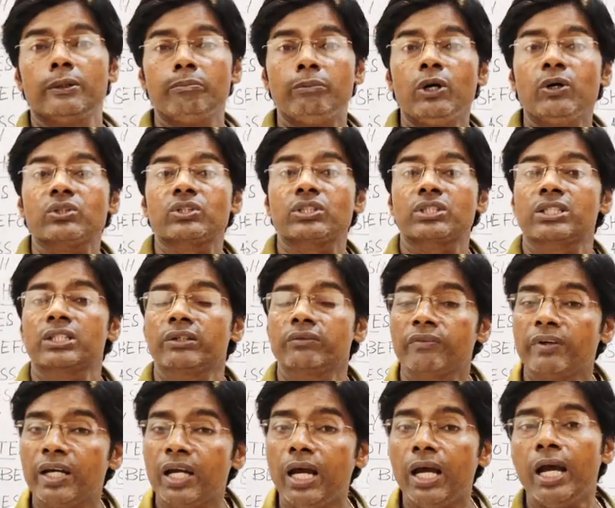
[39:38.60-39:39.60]

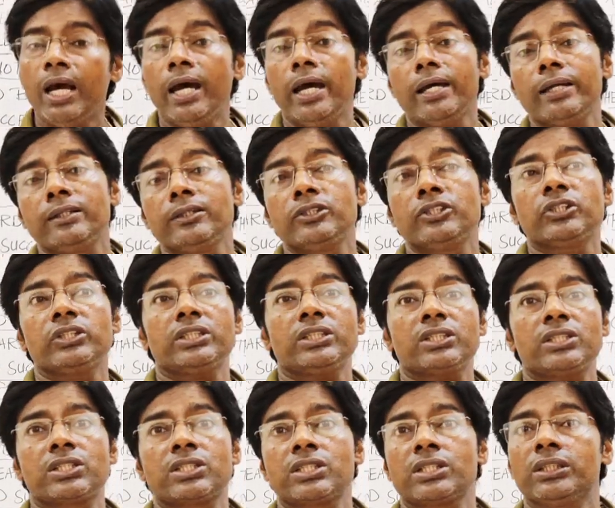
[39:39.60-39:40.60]
positive and
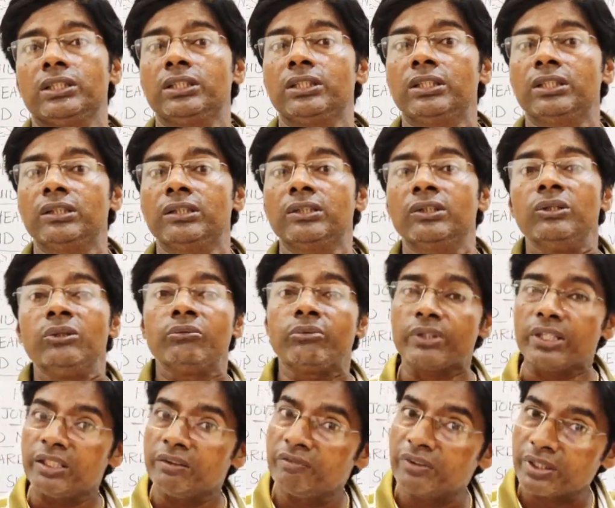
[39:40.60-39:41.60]
just
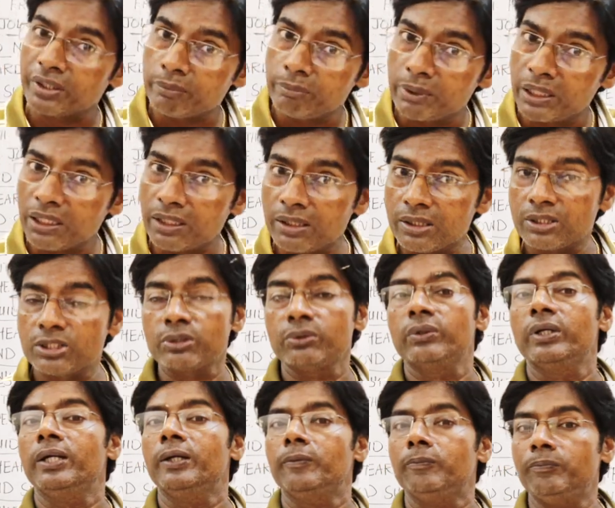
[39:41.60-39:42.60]
favorable
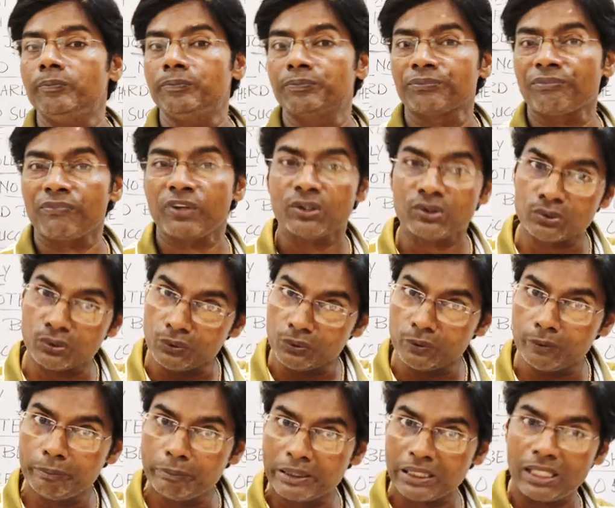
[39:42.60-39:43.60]
to him. So
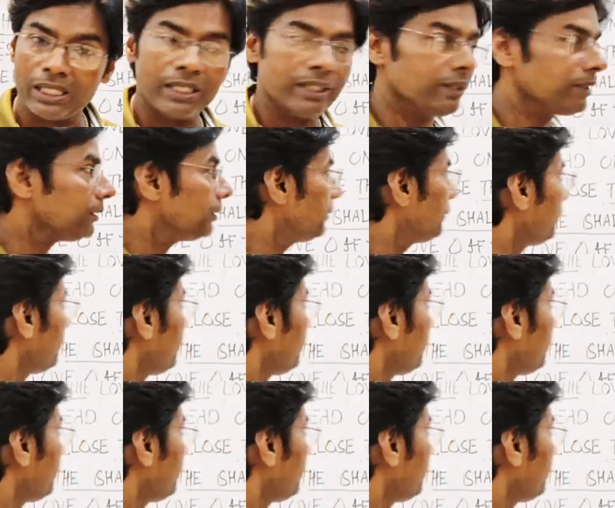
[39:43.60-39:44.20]
hope clear.